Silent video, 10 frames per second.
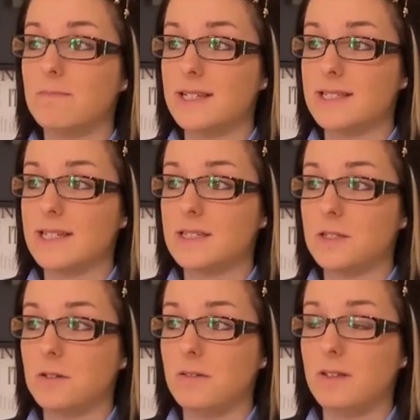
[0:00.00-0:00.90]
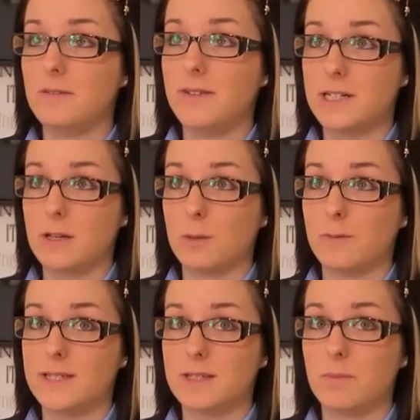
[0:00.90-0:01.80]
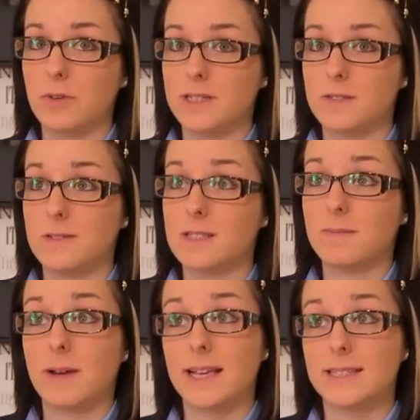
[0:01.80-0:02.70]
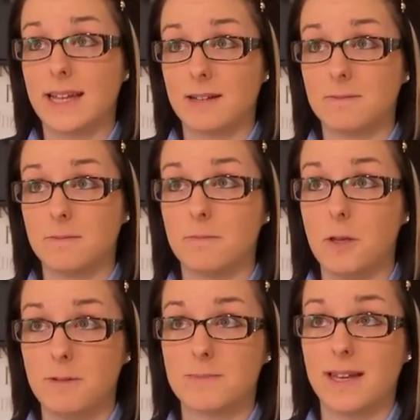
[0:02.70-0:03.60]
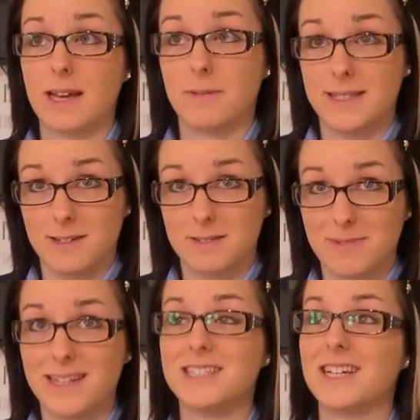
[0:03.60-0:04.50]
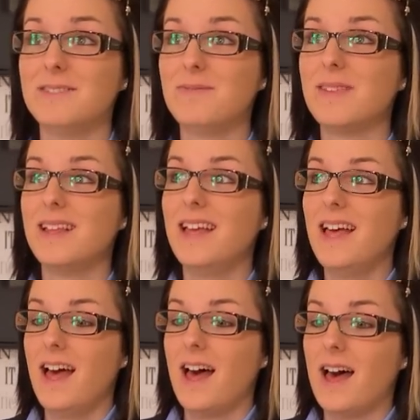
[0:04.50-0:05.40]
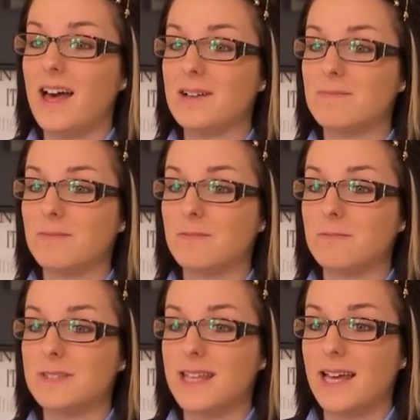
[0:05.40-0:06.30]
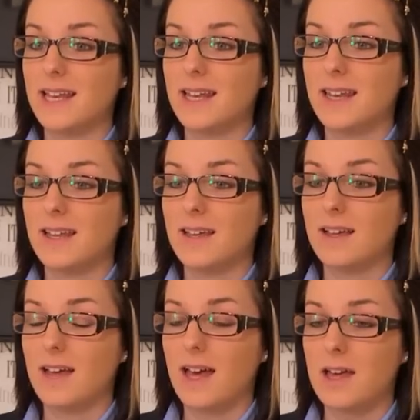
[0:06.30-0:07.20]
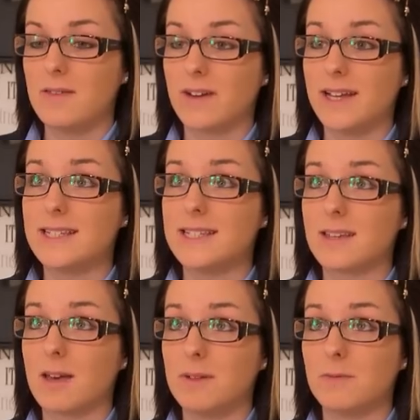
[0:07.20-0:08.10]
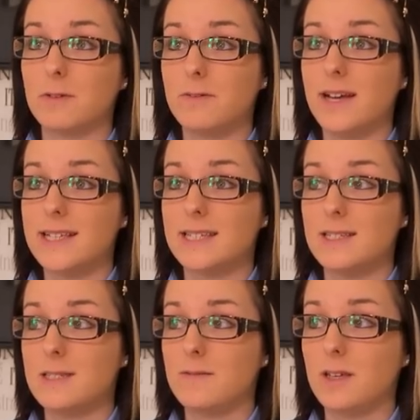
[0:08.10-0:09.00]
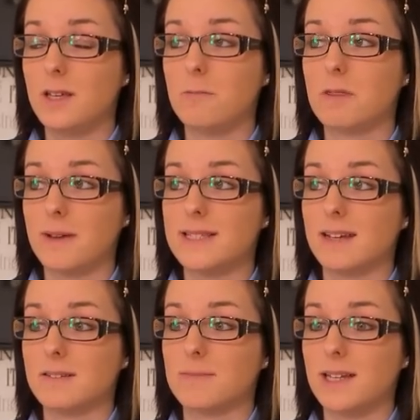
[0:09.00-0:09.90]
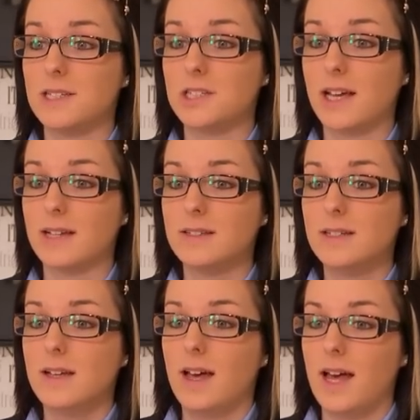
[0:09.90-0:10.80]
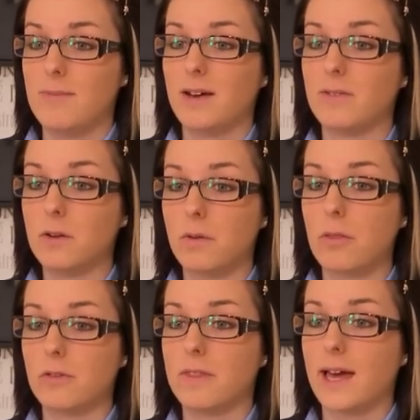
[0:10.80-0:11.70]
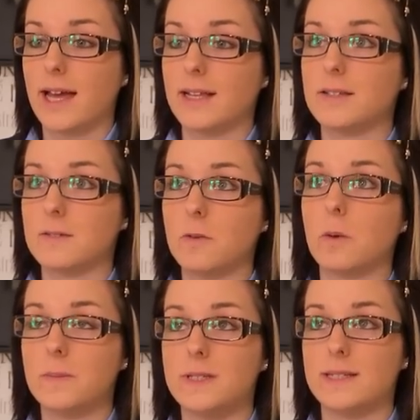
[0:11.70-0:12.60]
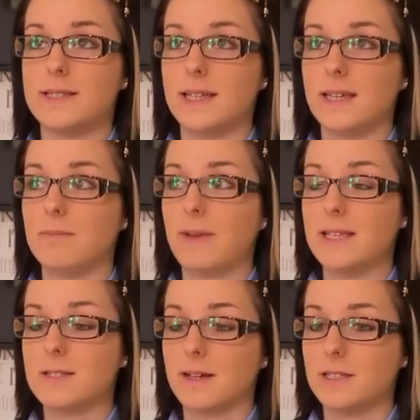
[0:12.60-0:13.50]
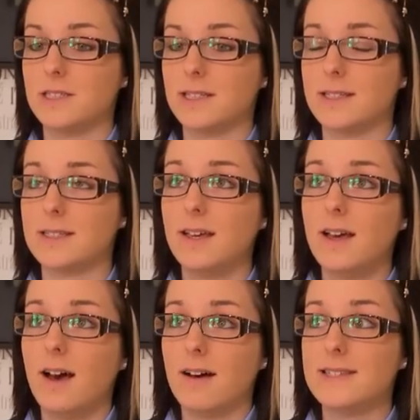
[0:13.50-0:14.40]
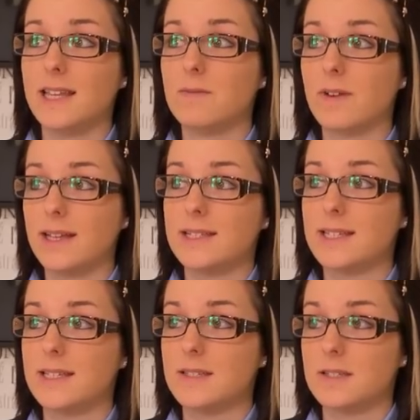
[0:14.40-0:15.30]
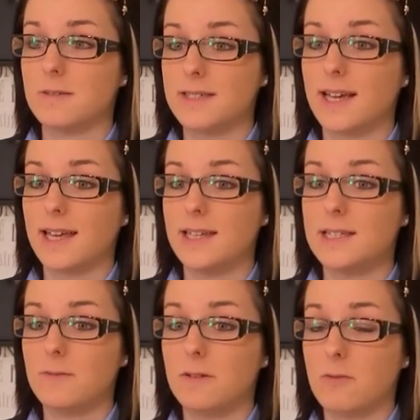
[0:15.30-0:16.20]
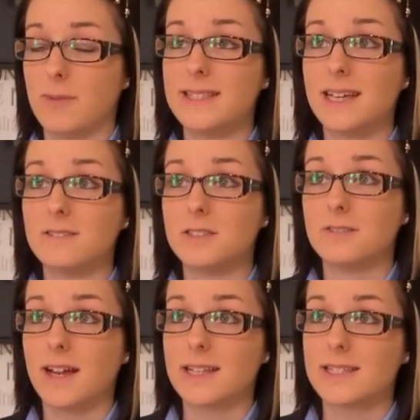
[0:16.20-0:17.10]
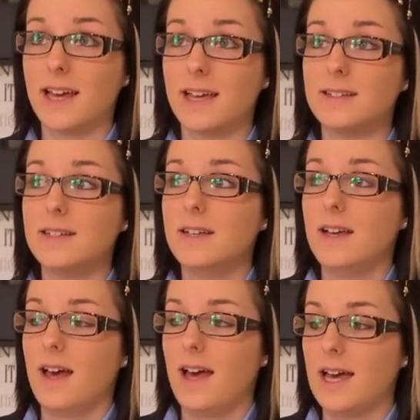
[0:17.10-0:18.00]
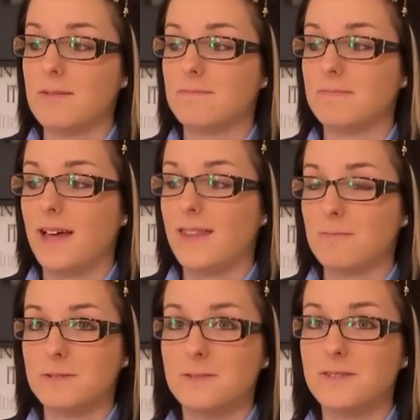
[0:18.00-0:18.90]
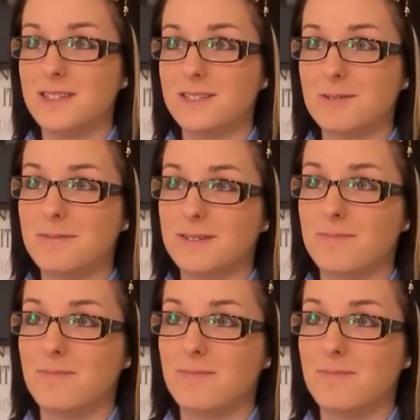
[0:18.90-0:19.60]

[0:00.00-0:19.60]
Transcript: submitted it to the regional office in Bristol to who is my sales manager. Was then invited to come in for a first interview with my sales manager. Having gone through that and sort of competency-based questions, I was then invited to a second interview with my sales director, and then was offered the job.